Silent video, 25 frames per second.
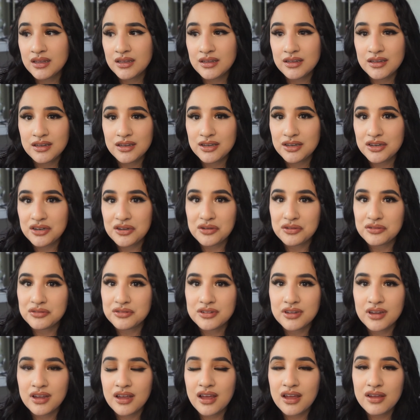you know
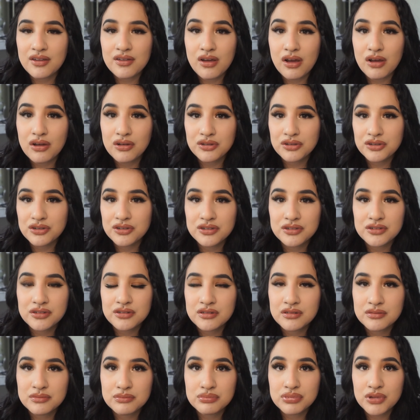all
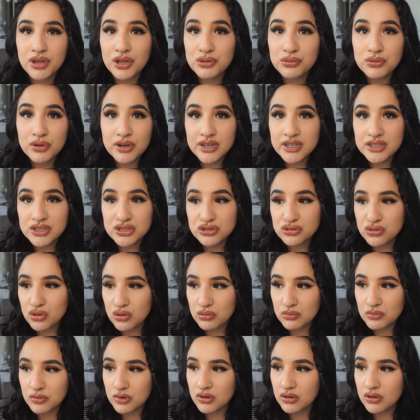your blood work is
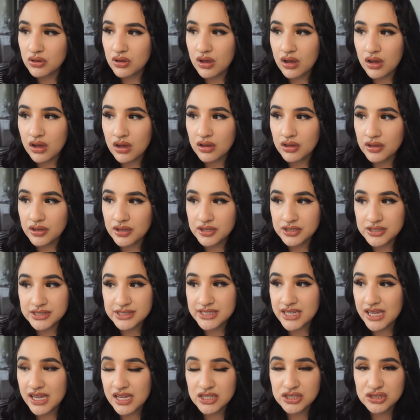normal all your
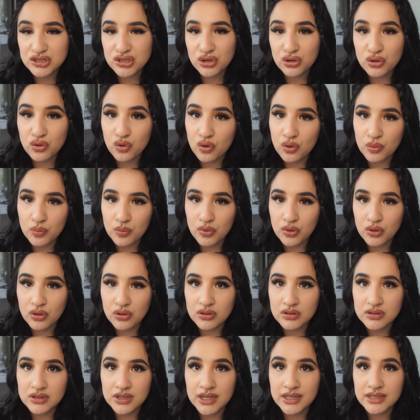scans are
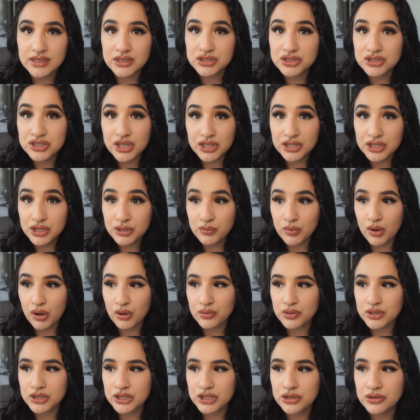normal like there's nothing wrong
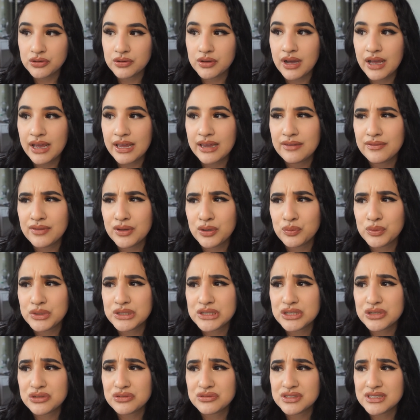with you i even went
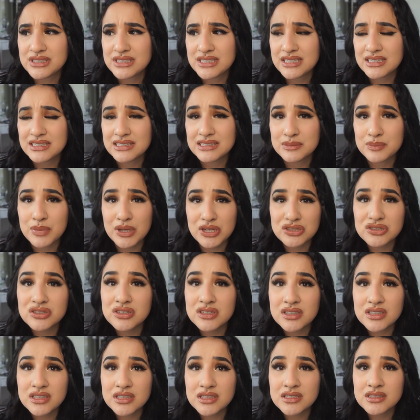to go see a
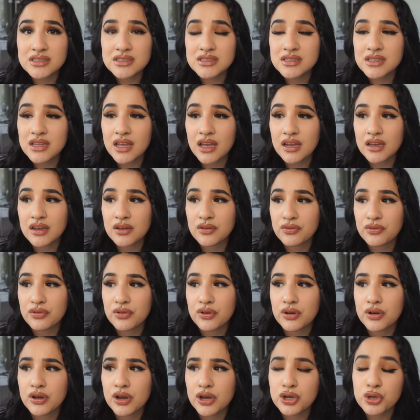specialist like
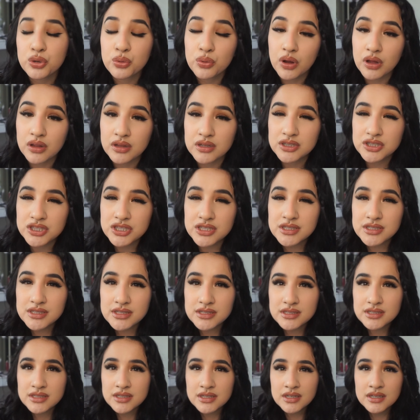for a
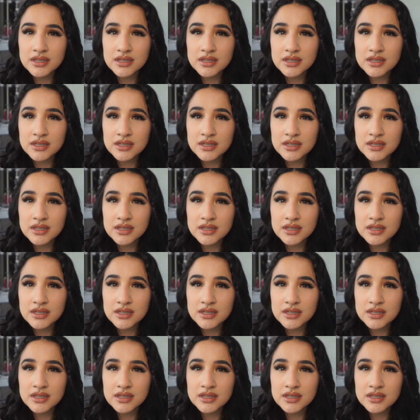neurologist